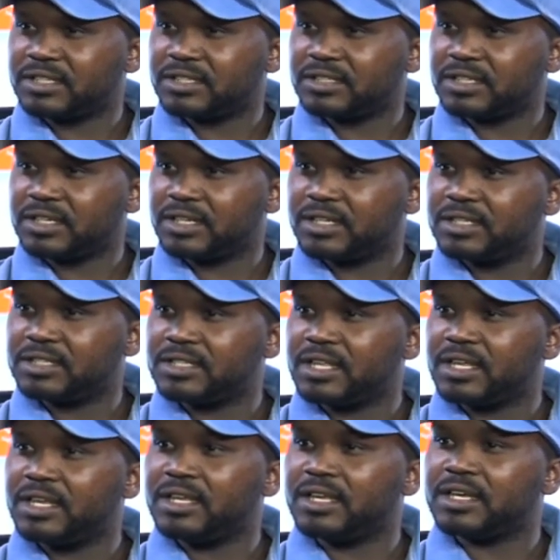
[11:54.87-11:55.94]
and they
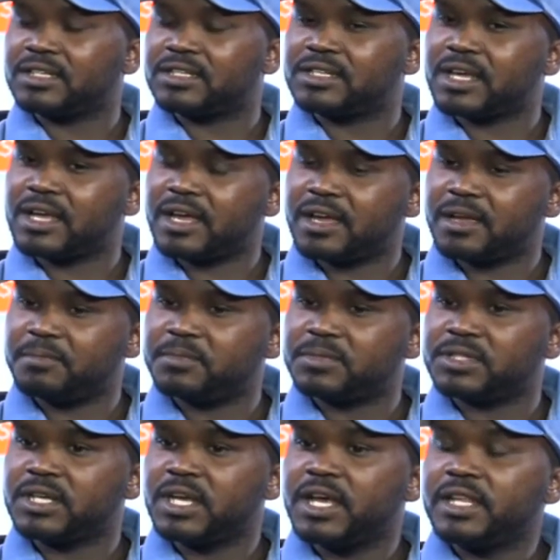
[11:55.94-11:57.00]
at times
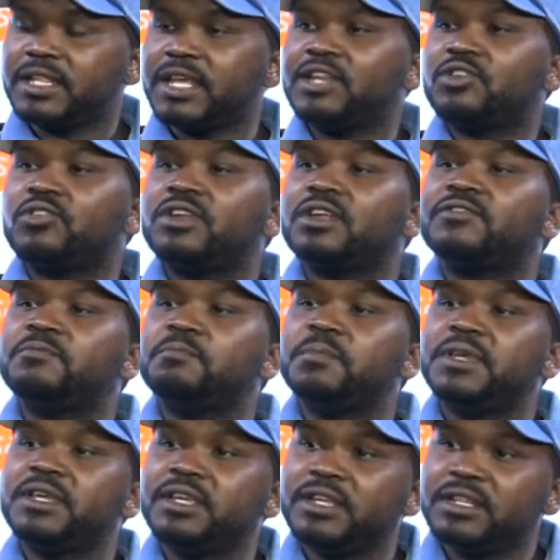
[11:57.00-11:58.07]
they don't have
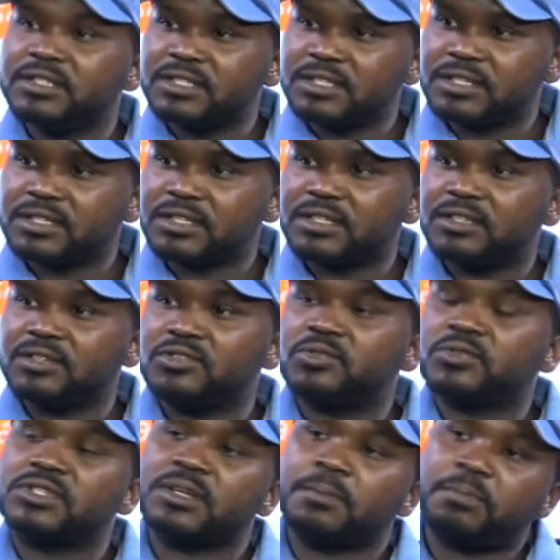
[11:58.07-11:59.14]
means to
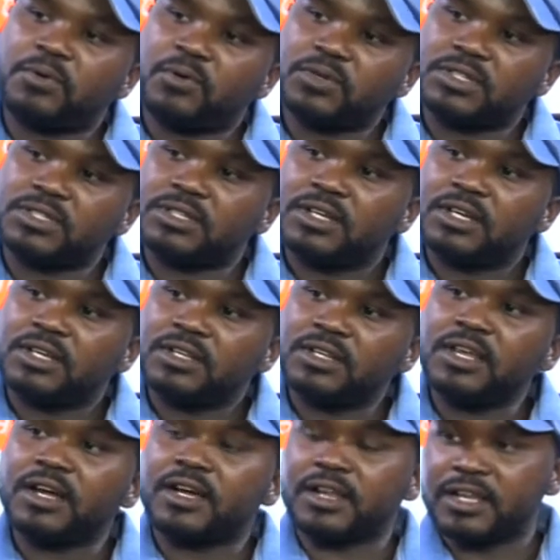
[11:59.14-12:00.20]
support their
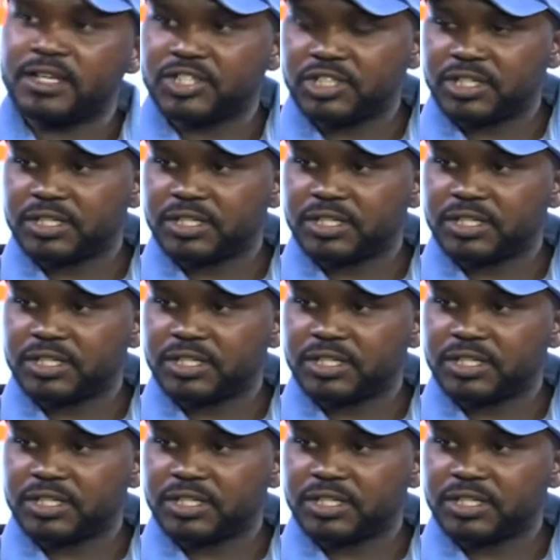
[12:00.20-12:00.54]
grandchildren.